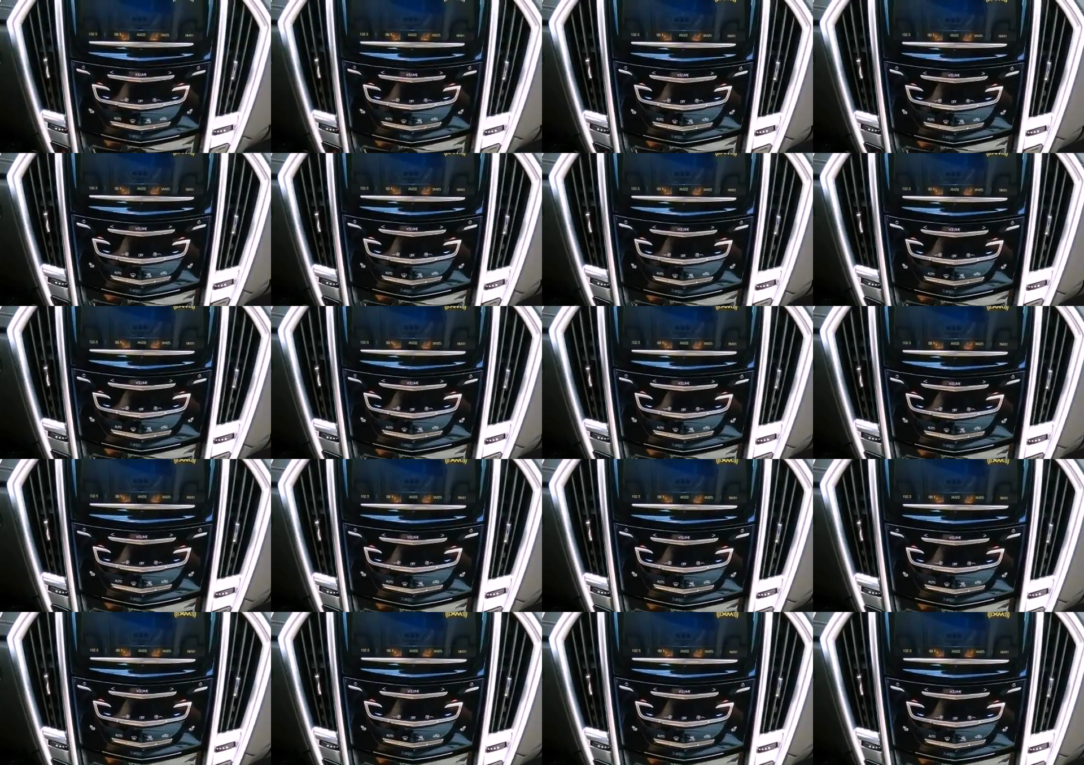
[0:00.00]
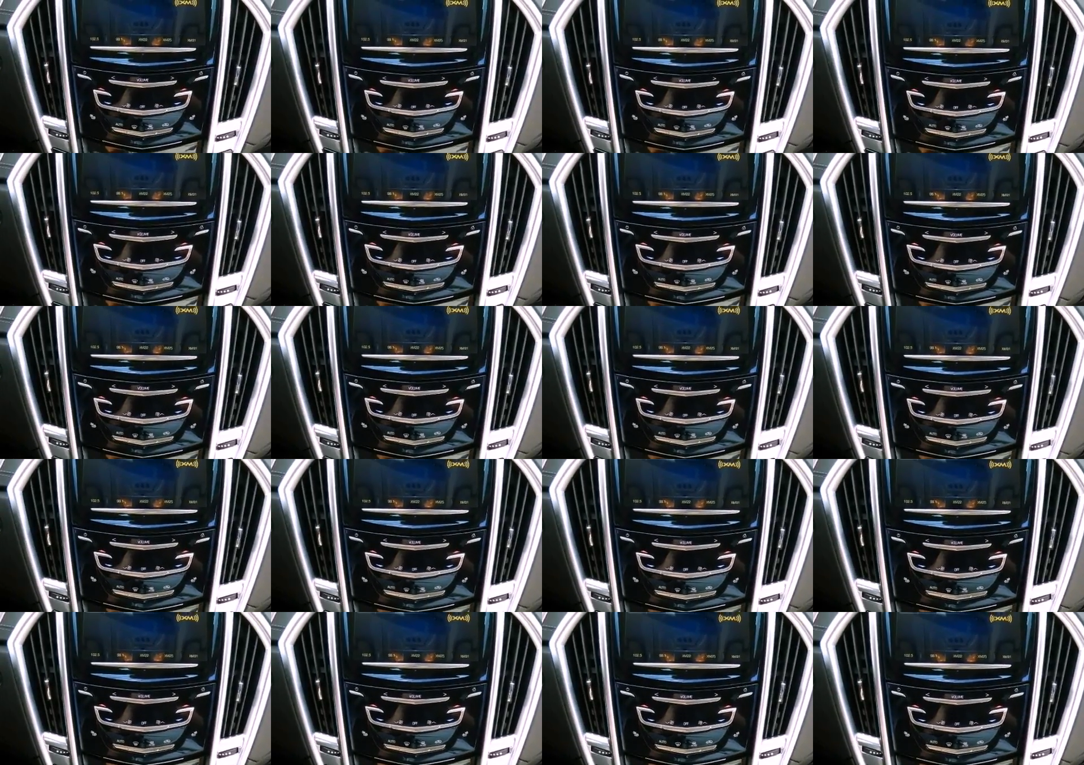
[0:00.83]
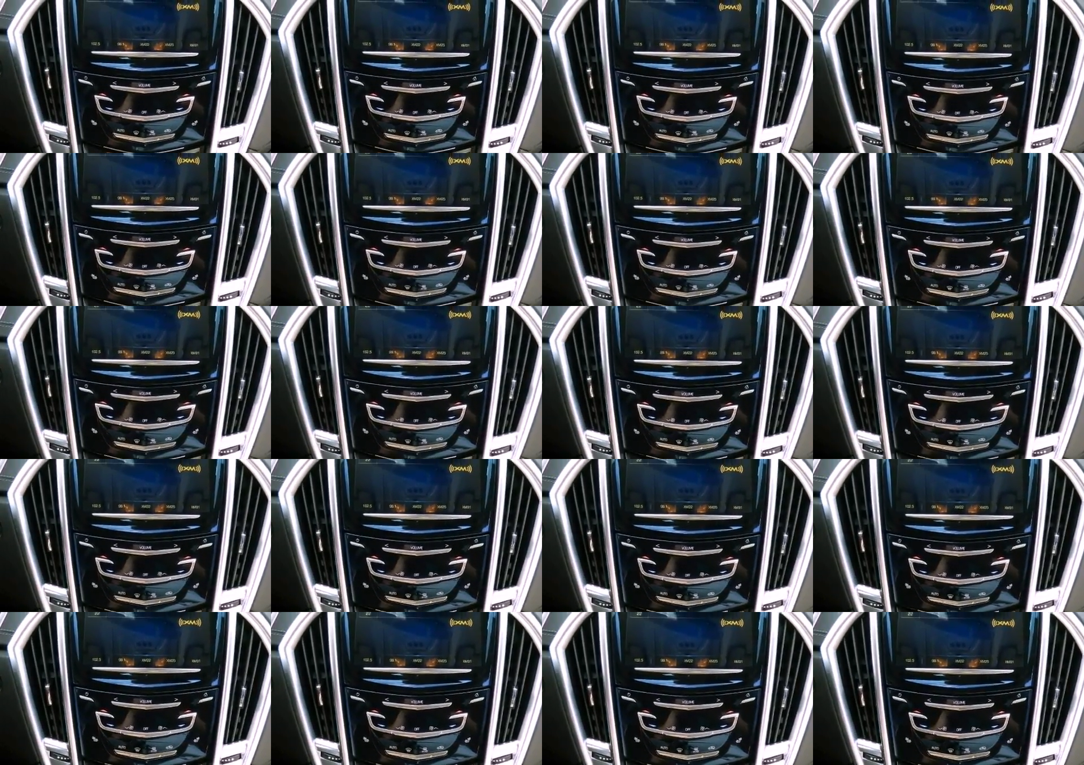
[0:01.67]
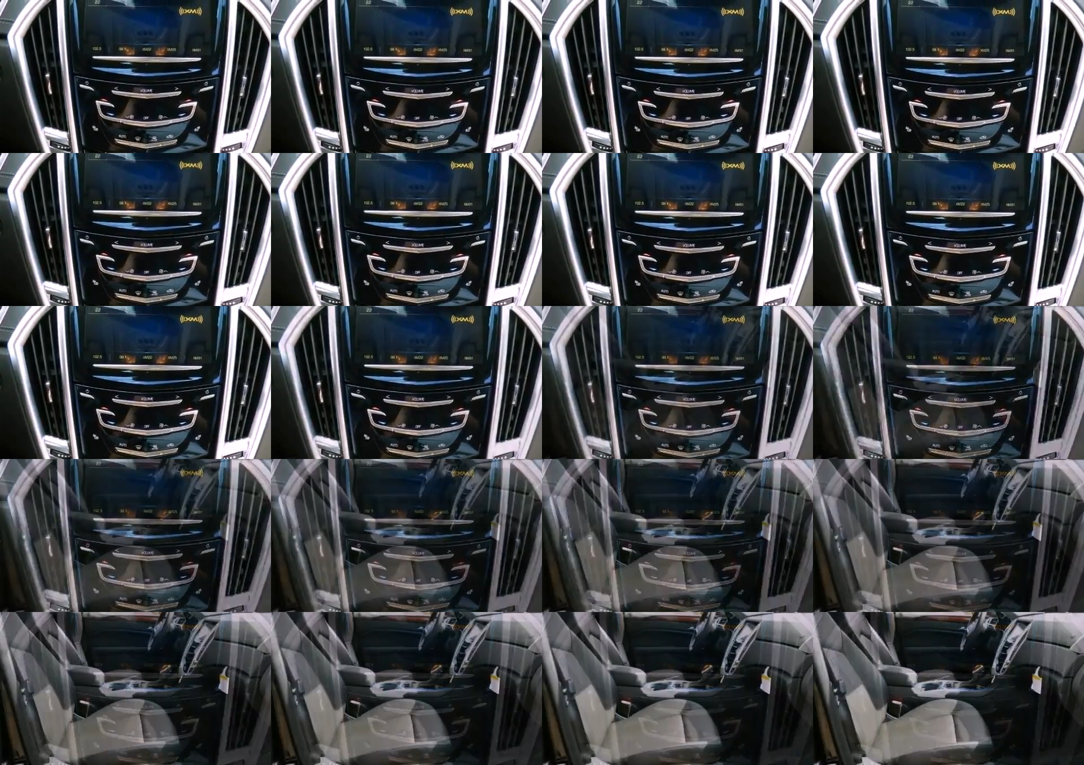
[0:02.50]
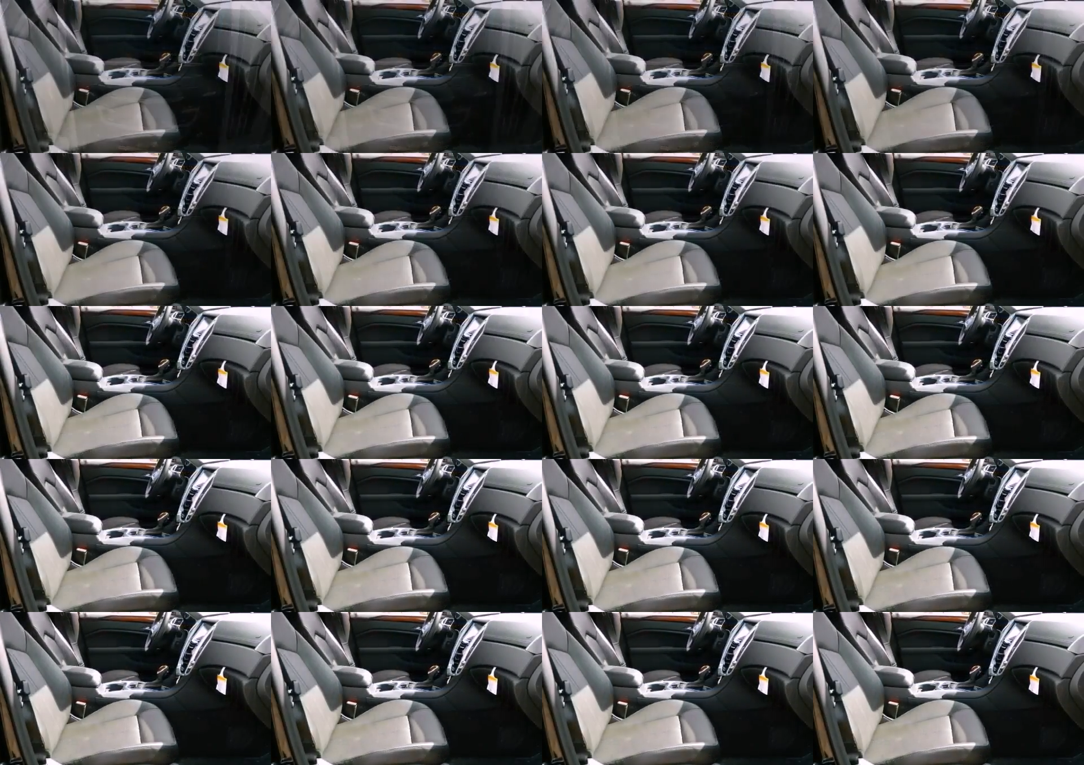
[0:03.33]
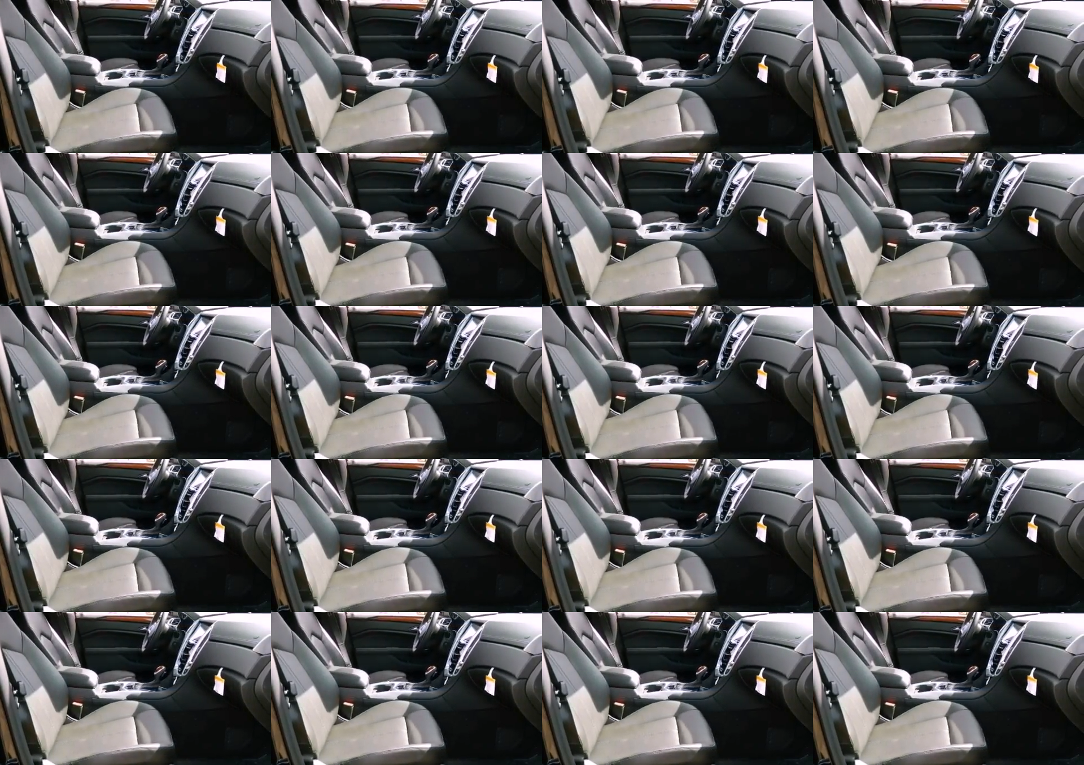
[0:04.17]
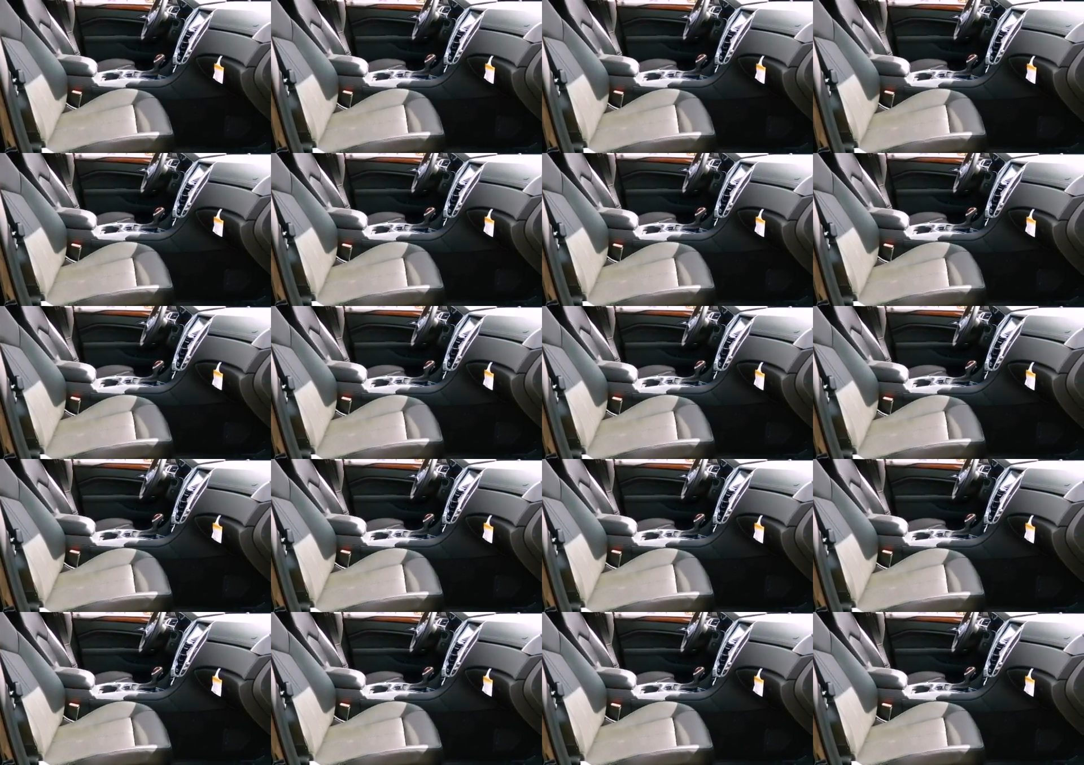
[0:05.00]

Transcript: No face is visible, so there are no lips to read.